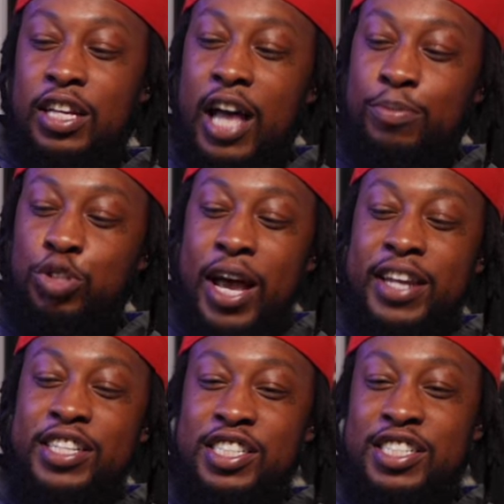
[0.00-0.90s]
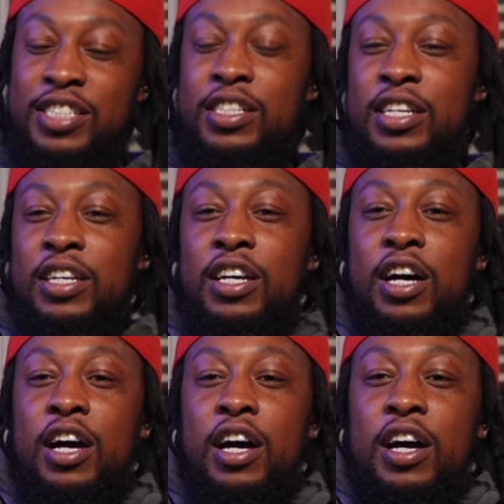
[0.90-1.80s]
I'm trying to just uh,
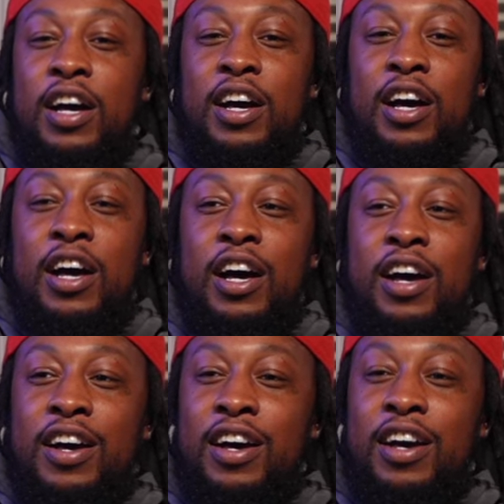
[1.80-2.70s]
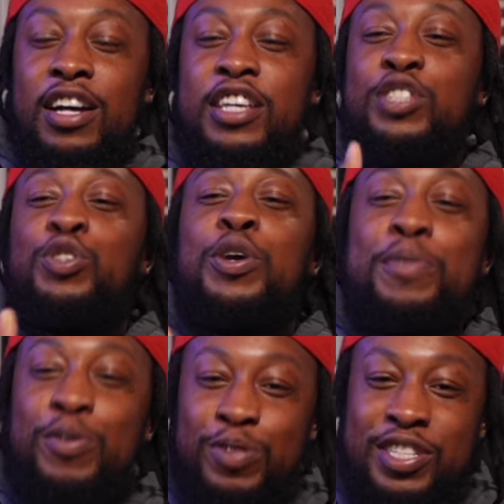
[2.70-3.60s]
uh, uh, uh
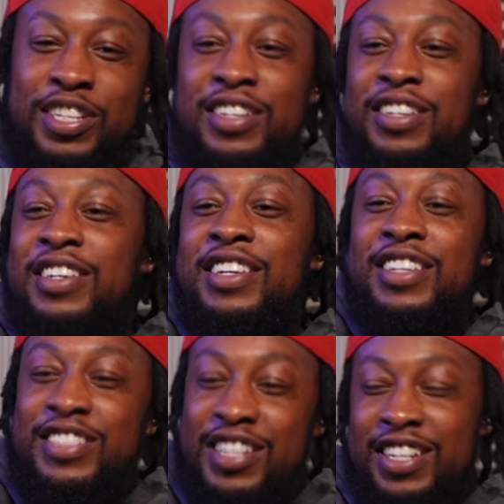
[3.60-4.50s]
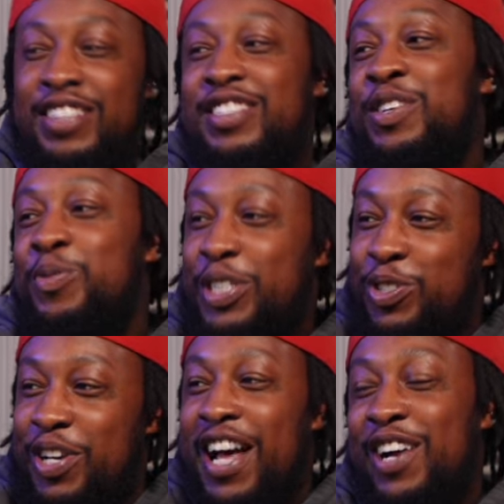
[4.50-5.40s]
contribute to yeah. to the to what
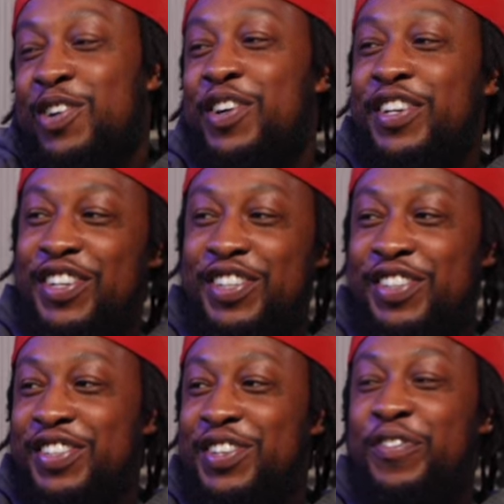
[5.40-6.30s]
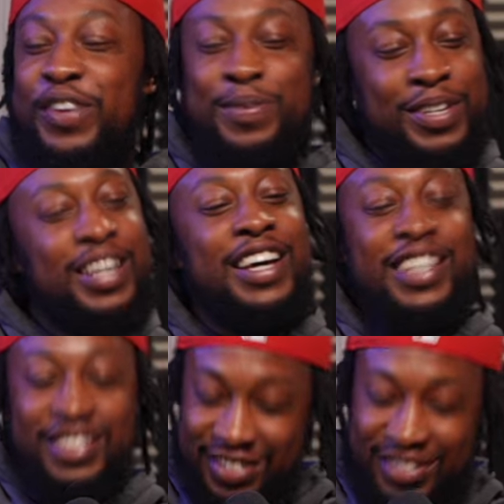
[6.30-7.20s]
you got going on. You Appreciate feel me? That,
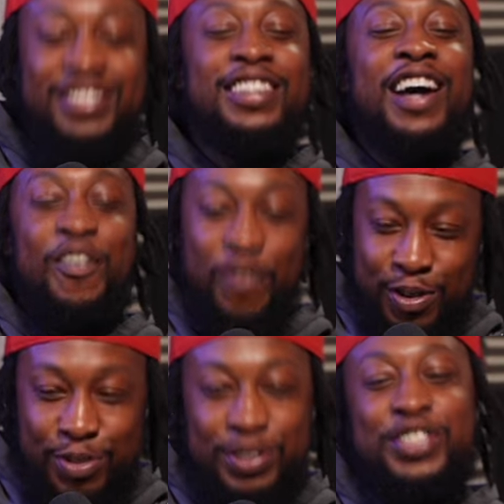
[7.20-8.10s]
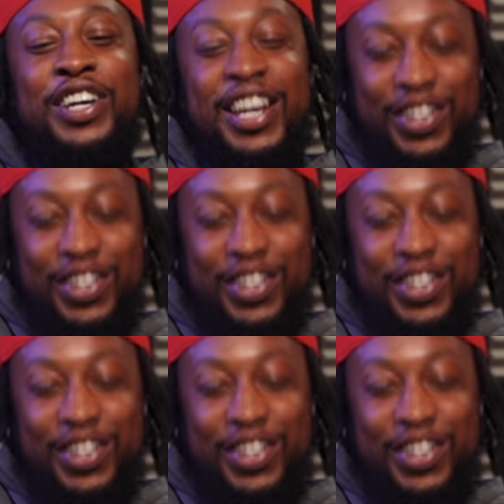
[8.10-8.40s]
like yeah. I fuck with what you got yeah.